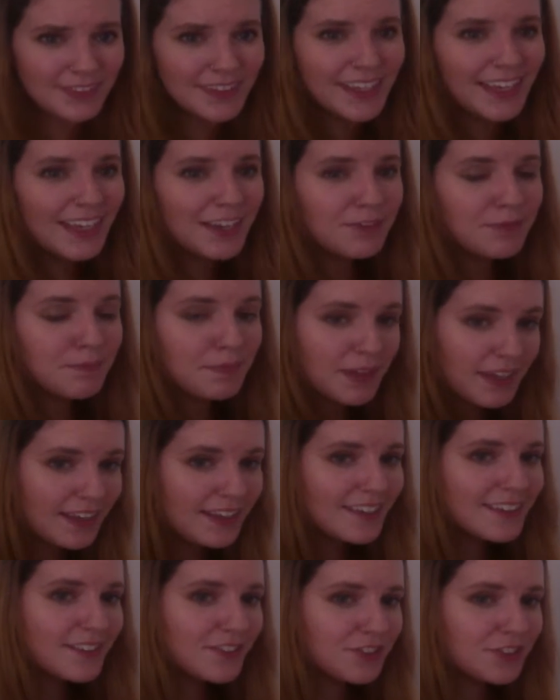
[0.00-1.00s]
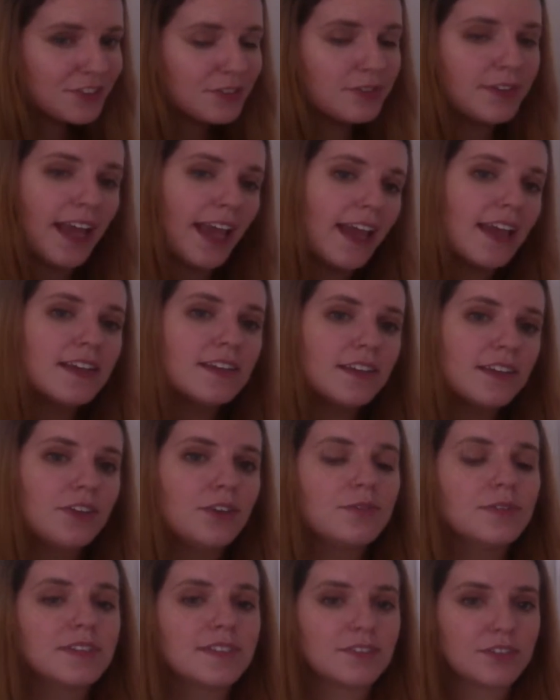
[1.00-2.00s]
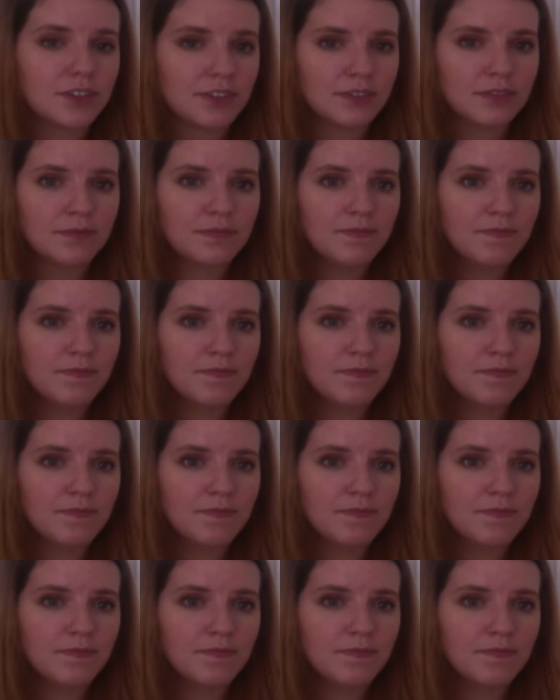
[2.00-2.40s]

if P is true and Q is true.